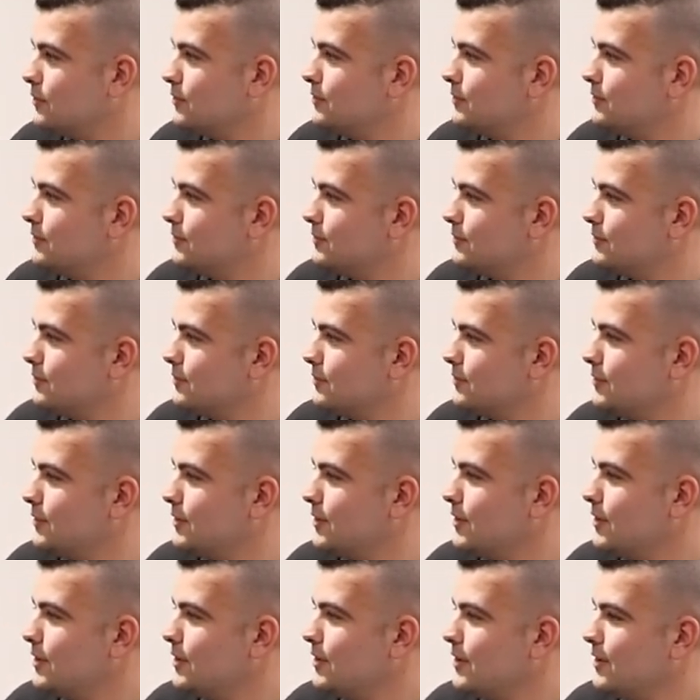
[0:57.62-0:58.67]

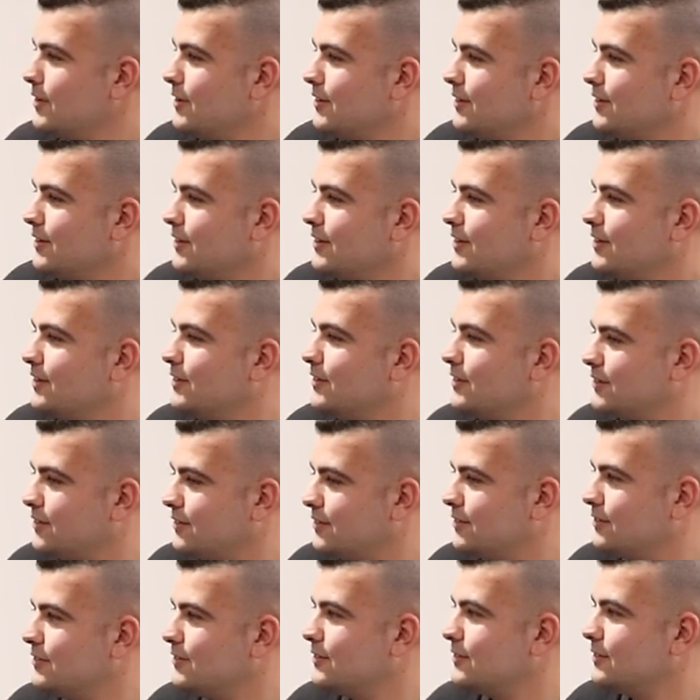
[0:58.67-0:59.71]

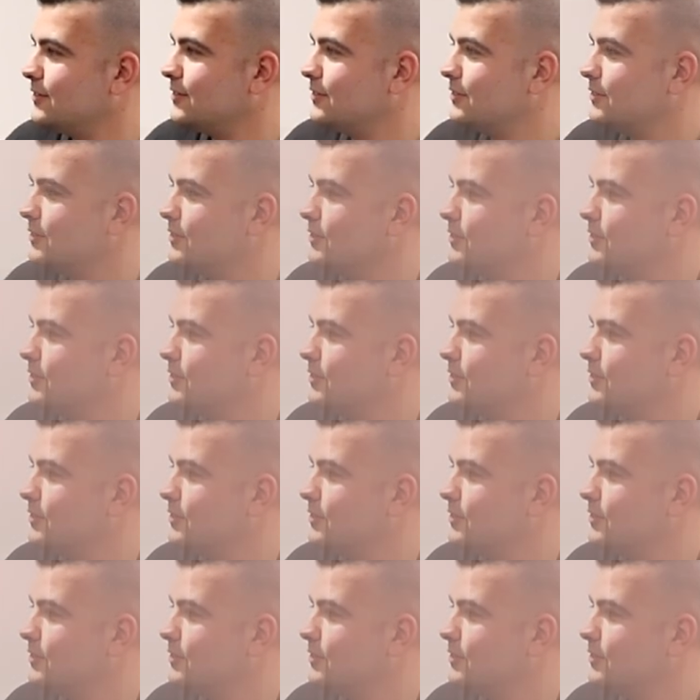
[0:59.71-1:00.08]
The person shown says nothing.